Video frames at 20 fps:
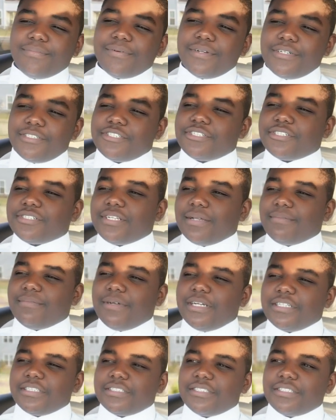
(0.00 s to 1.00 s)
pretty sure they
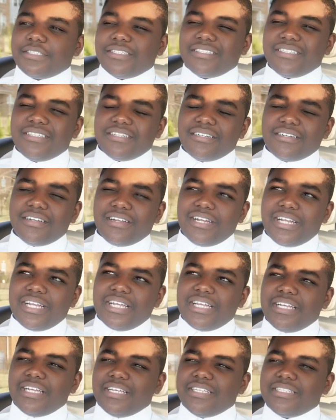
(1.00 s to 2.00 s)
monitor your
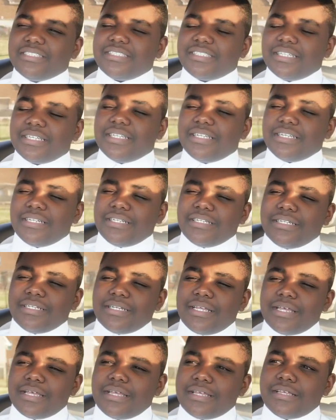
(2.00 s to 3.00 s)
grades, and
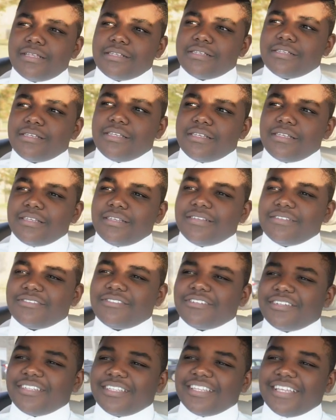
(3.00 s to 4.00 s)
I'm
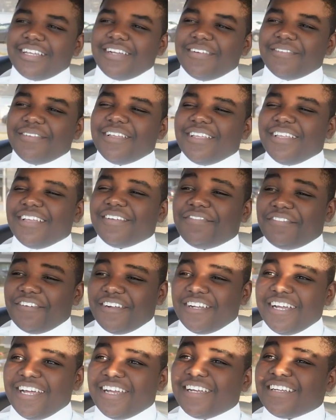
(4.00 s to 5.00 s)
trying to think. I really
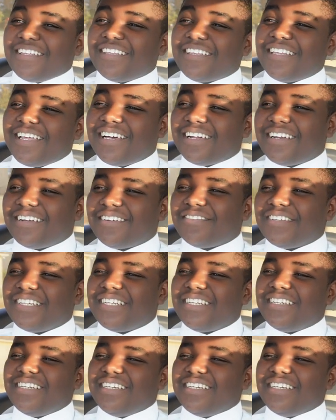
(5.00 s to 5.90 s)
forgot a lot of it.